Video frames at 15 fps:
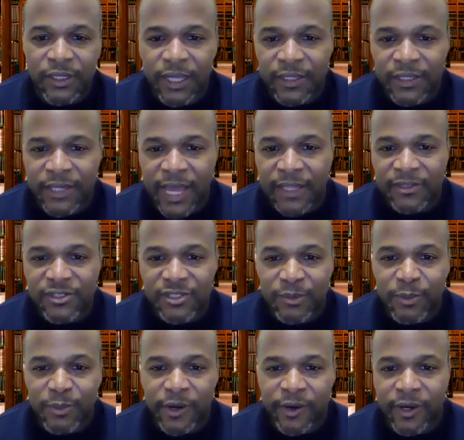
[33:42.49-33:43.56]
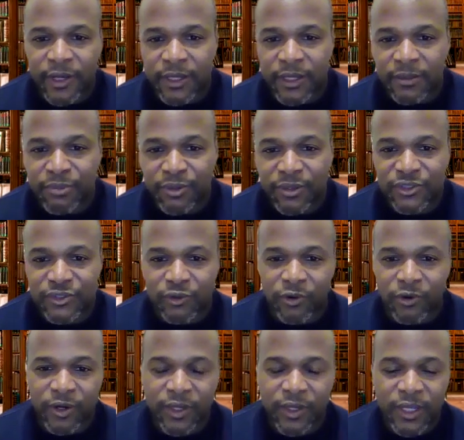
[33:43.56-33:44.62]
at Dallas Seminary in the
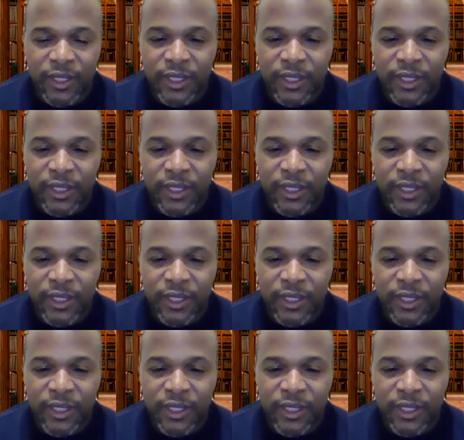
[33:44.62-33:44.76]
bookstore.